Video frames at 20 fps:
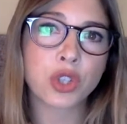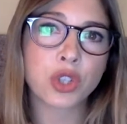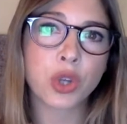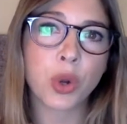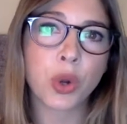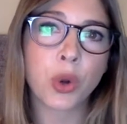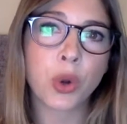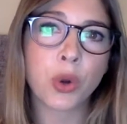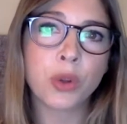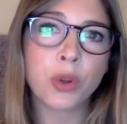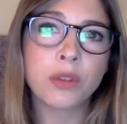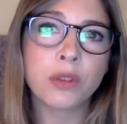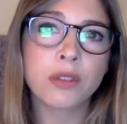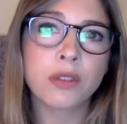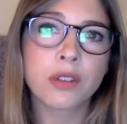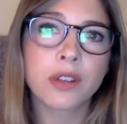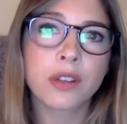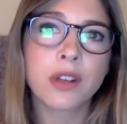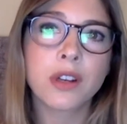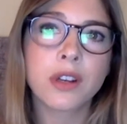goal,
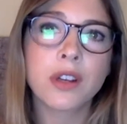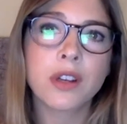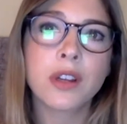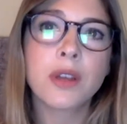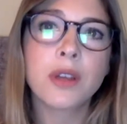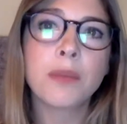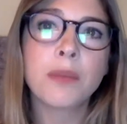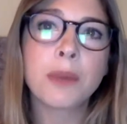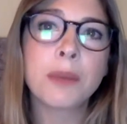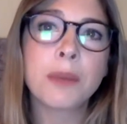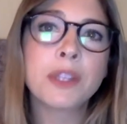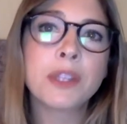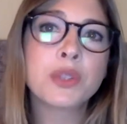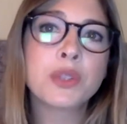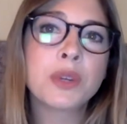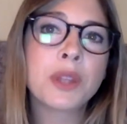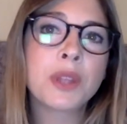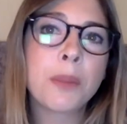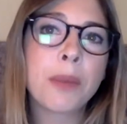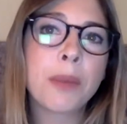maybe doing
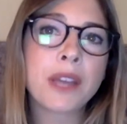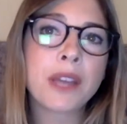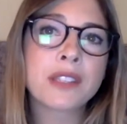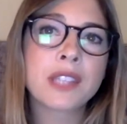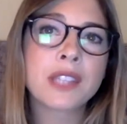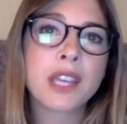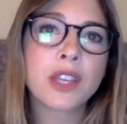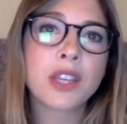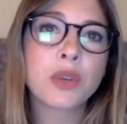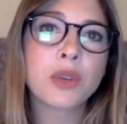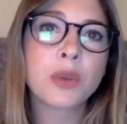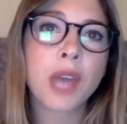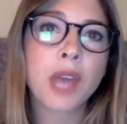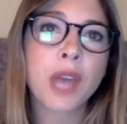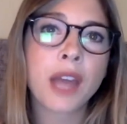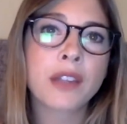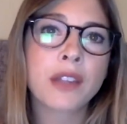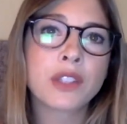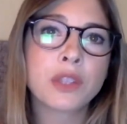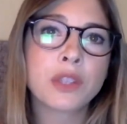the best that you
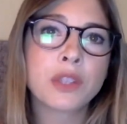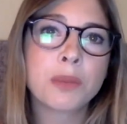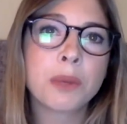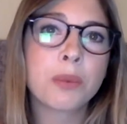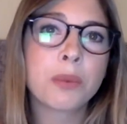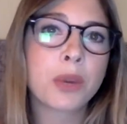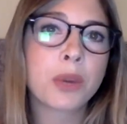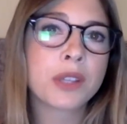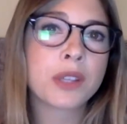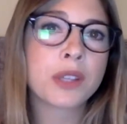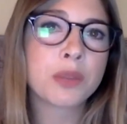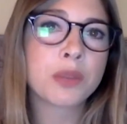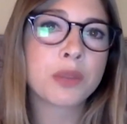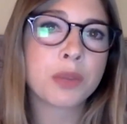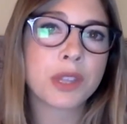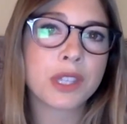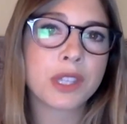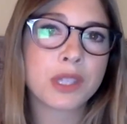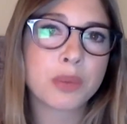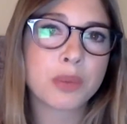can to be present with
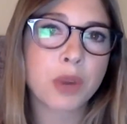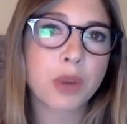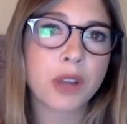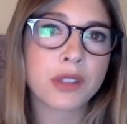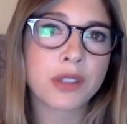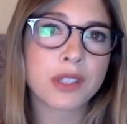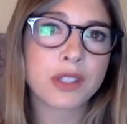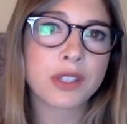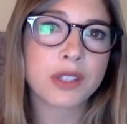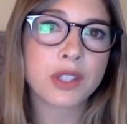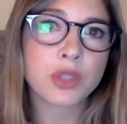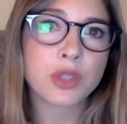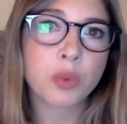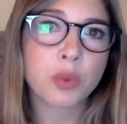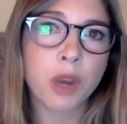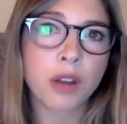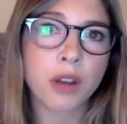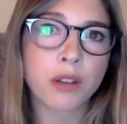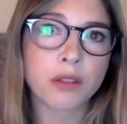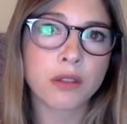this process as
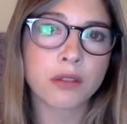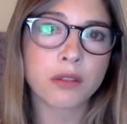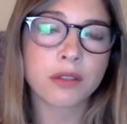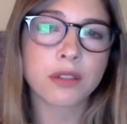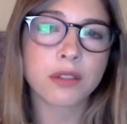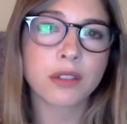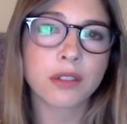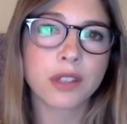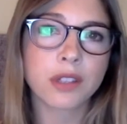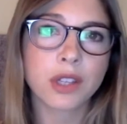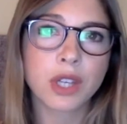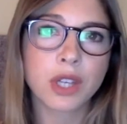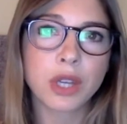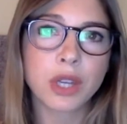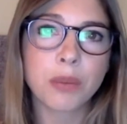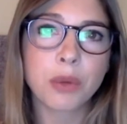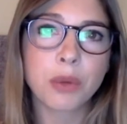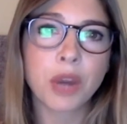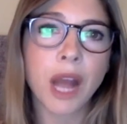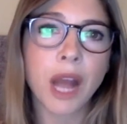well.
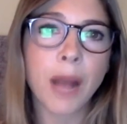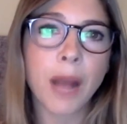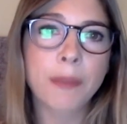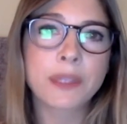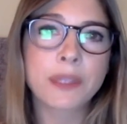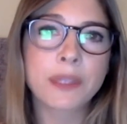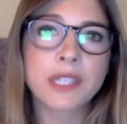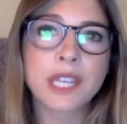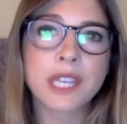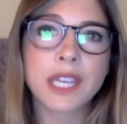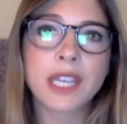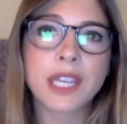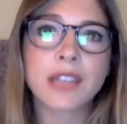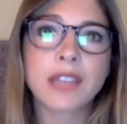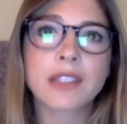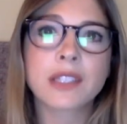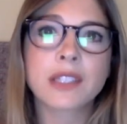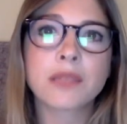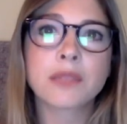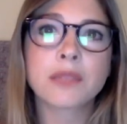Perhaps taking
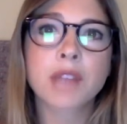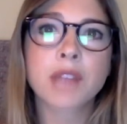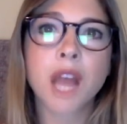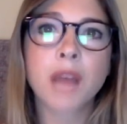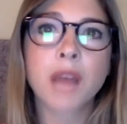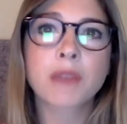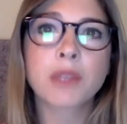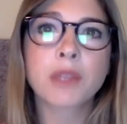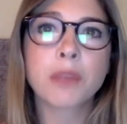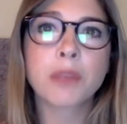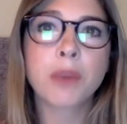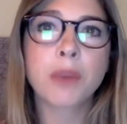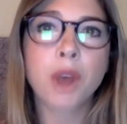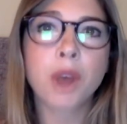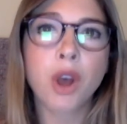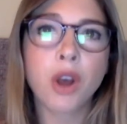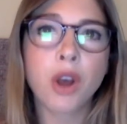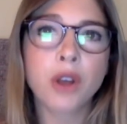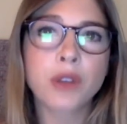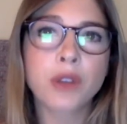some time to
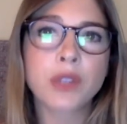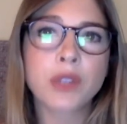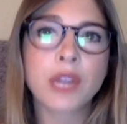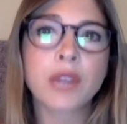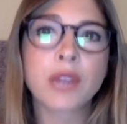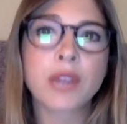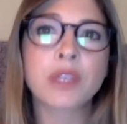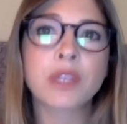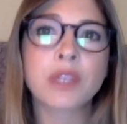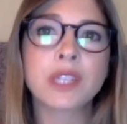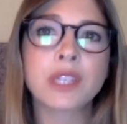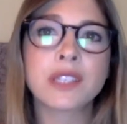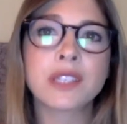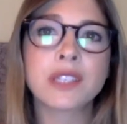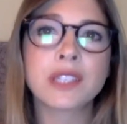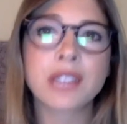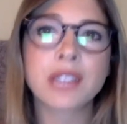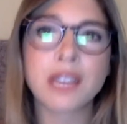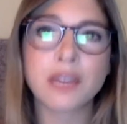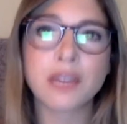pause and really
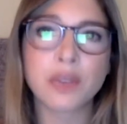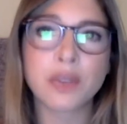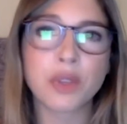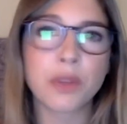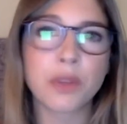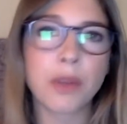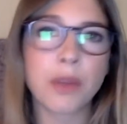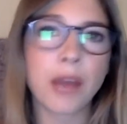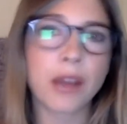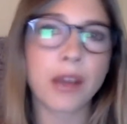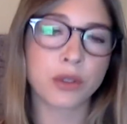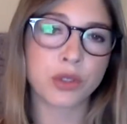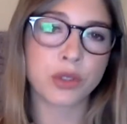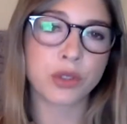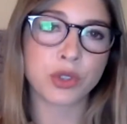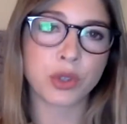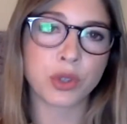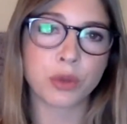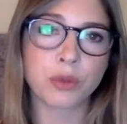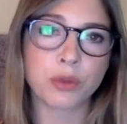savor the
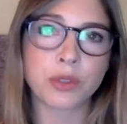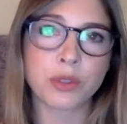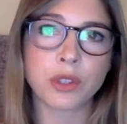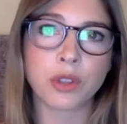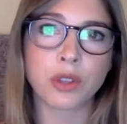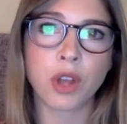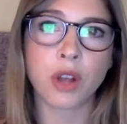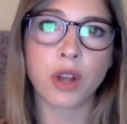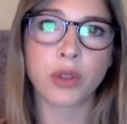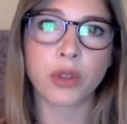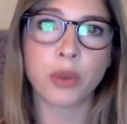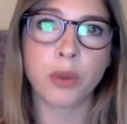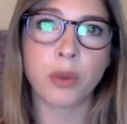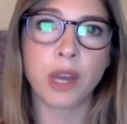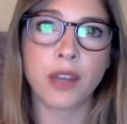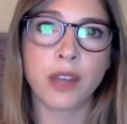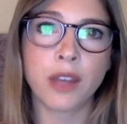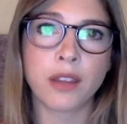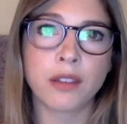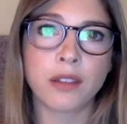milestones along the
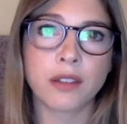way.